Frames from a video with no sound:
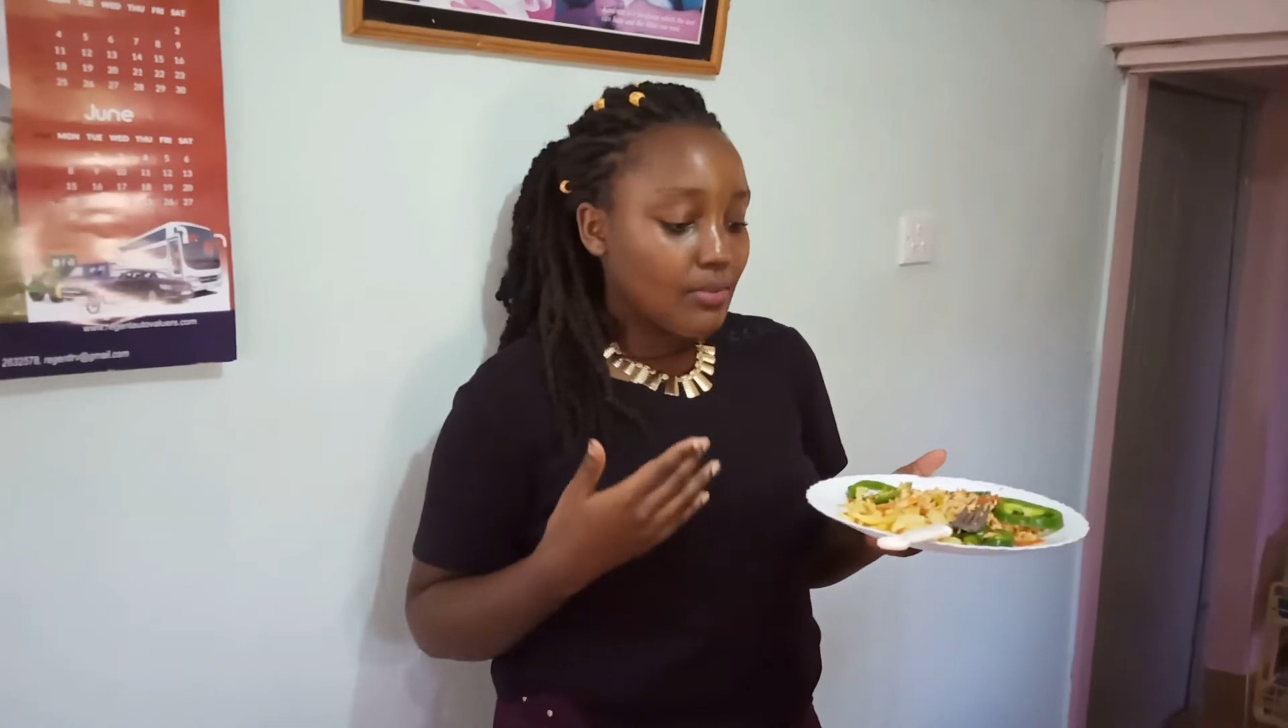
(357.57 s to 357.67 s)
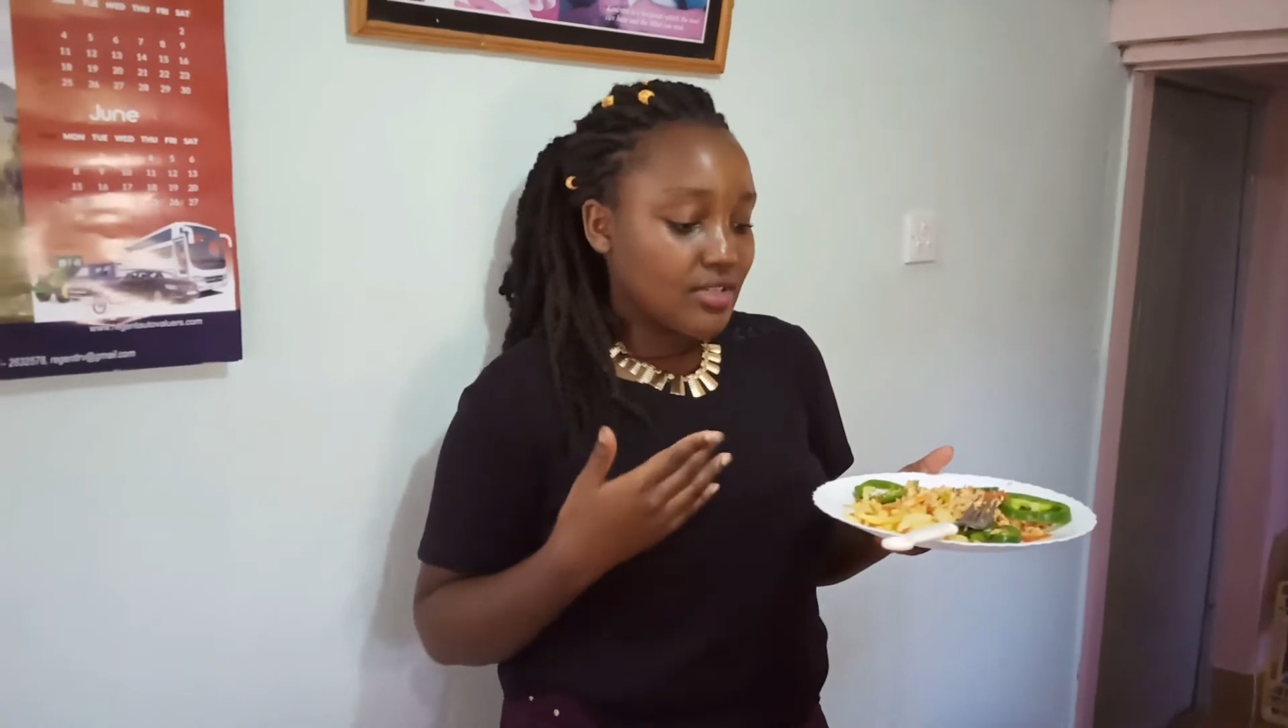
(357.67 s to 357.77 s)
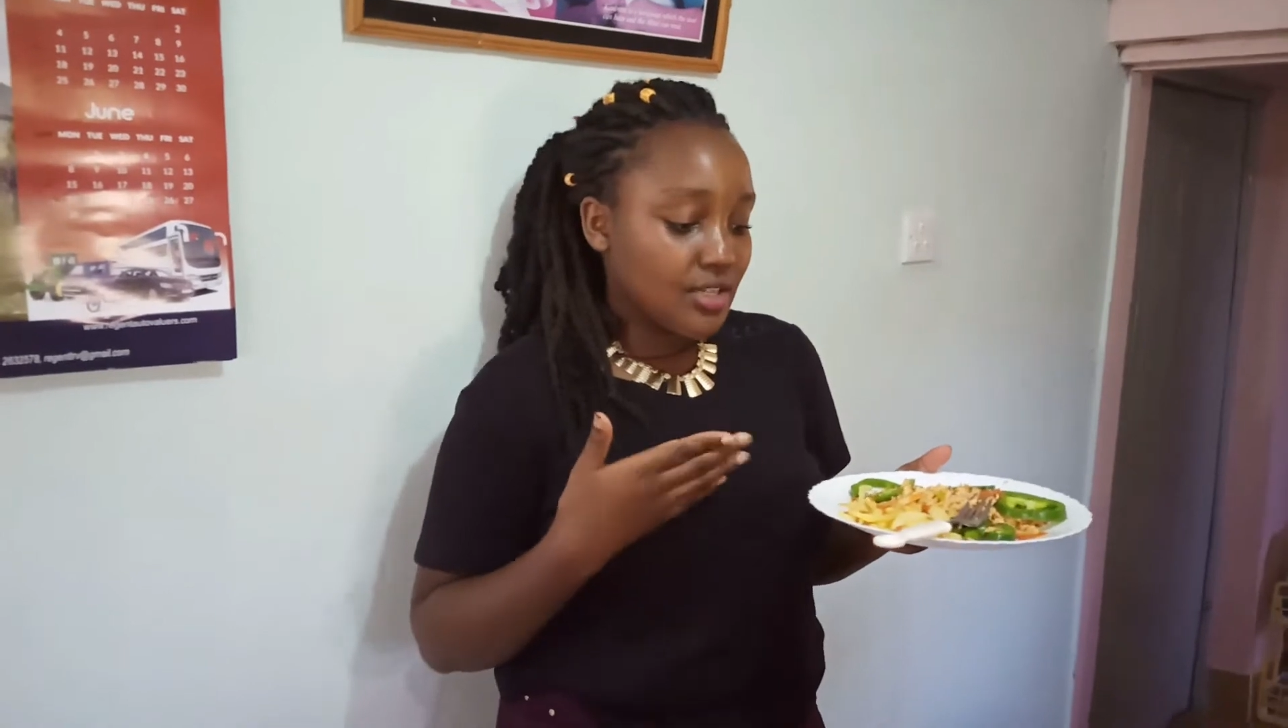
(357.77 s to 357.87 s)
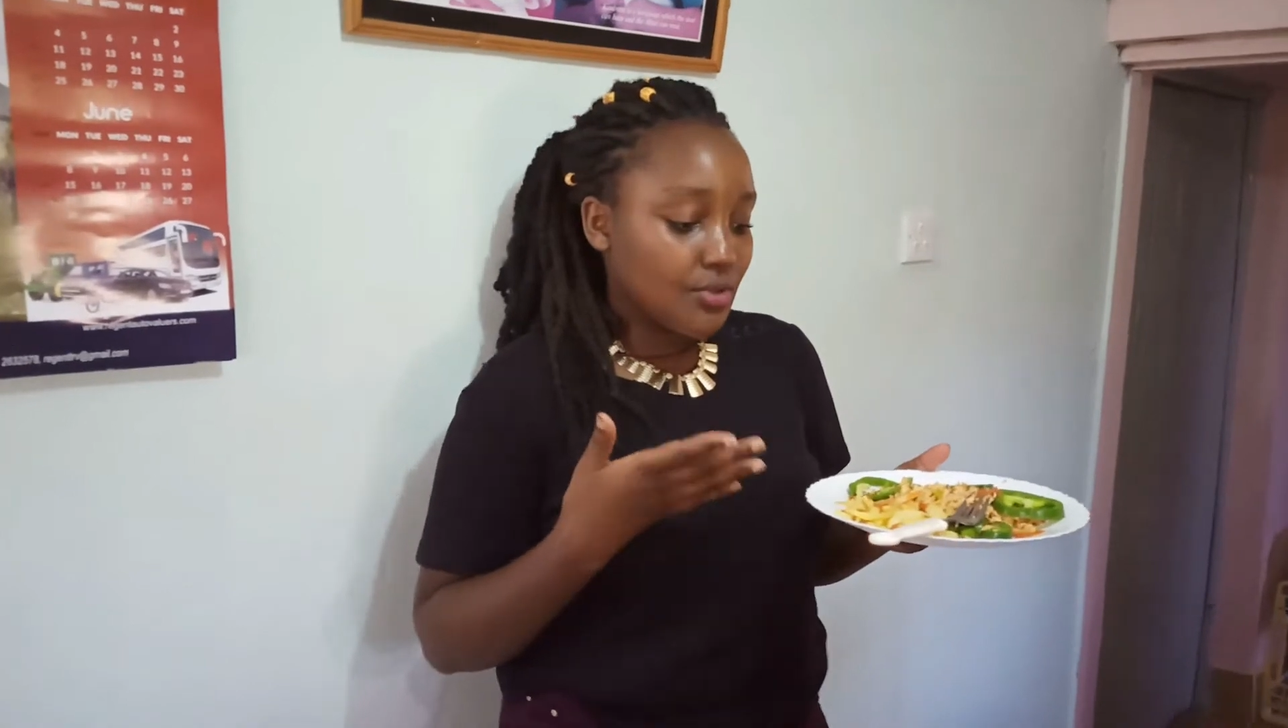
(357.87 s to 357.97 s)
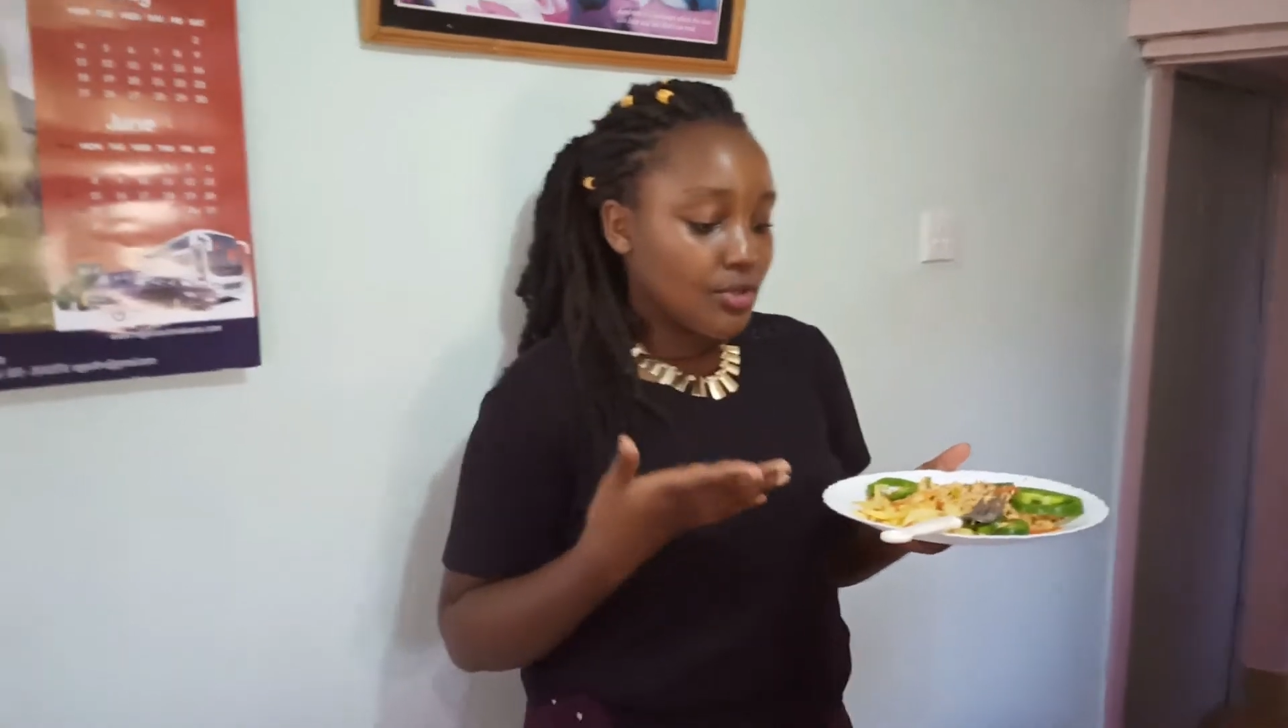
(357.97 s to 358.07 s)
I'm
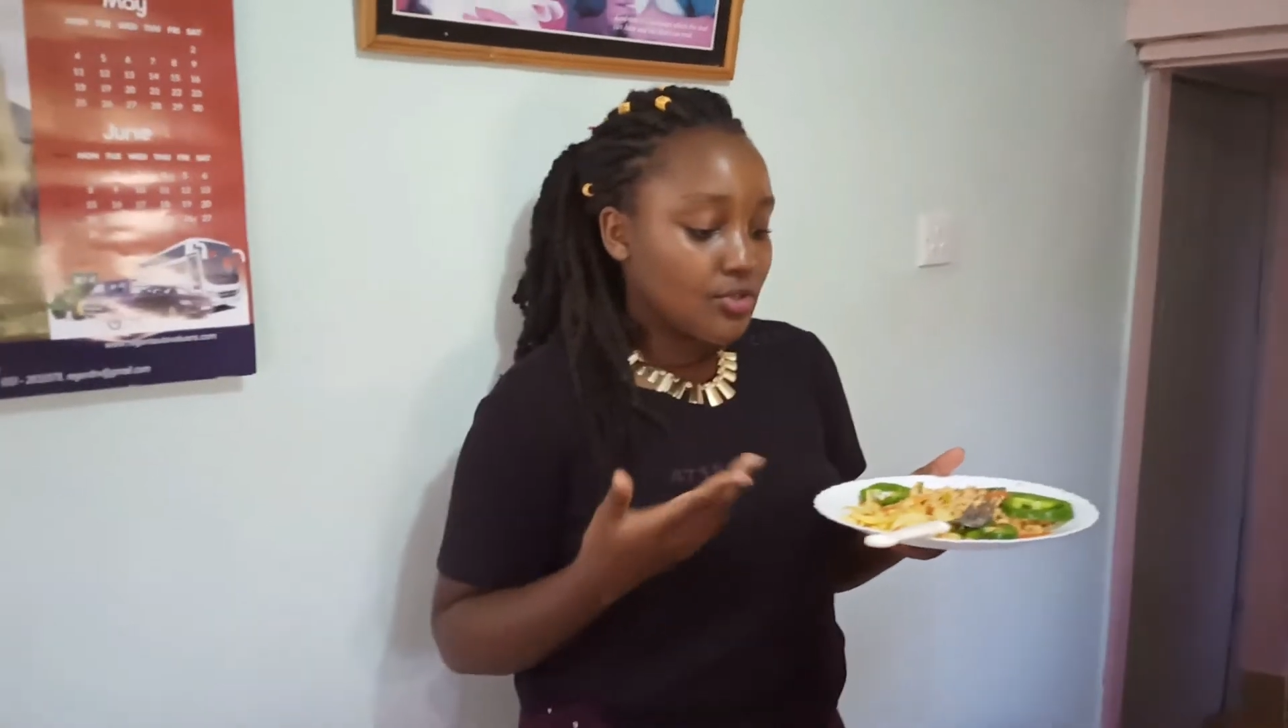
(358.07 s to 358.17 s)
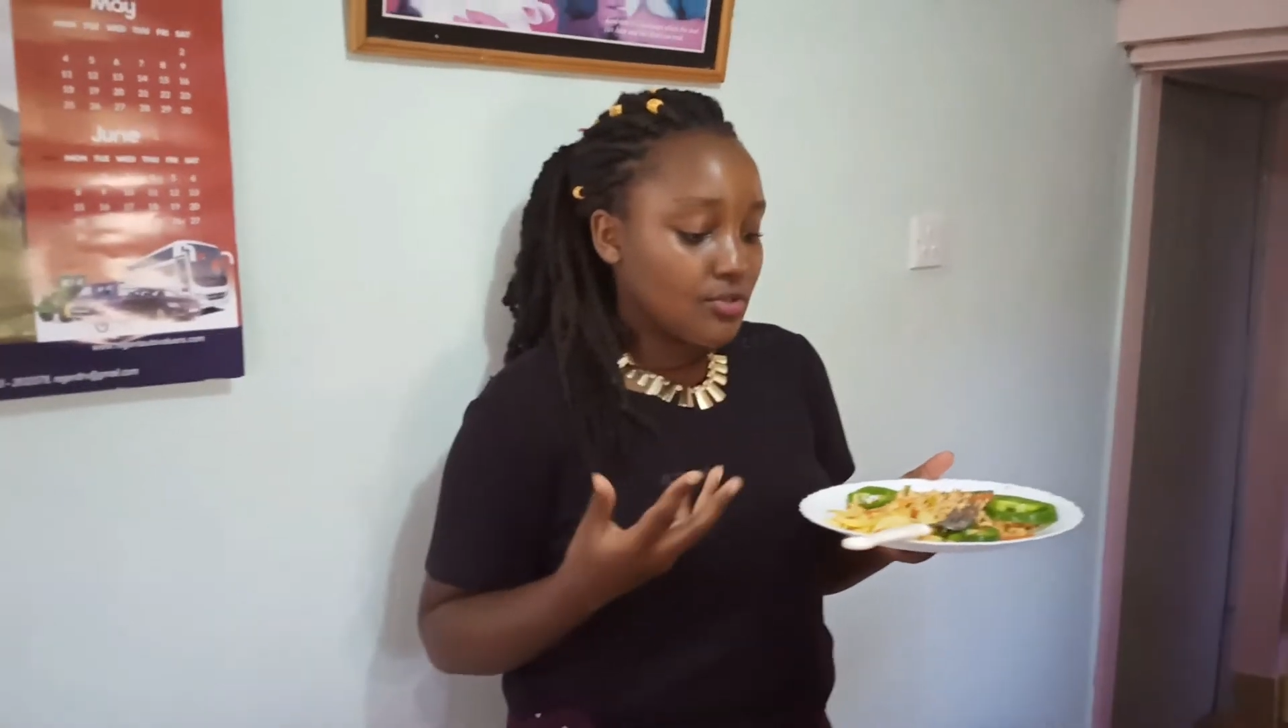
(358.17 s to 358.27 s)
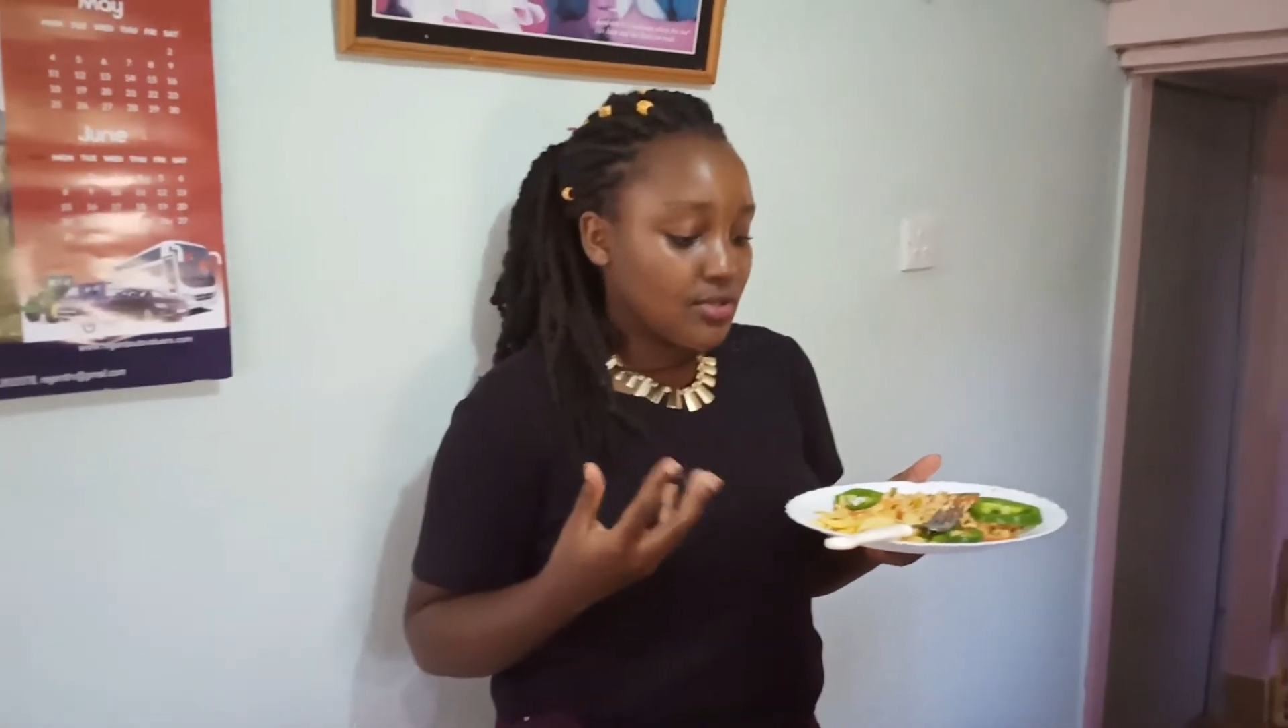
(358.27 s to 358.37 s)
just going to